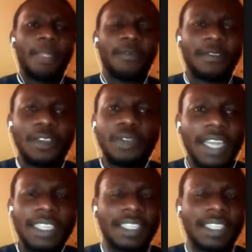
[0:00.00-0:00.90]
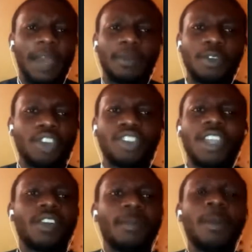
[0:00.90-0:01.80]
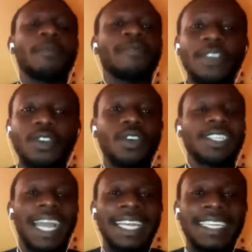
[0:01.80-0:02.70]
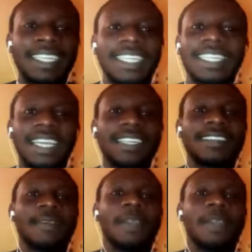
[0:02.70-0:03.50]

Video editing and production, a lot of videos are needed.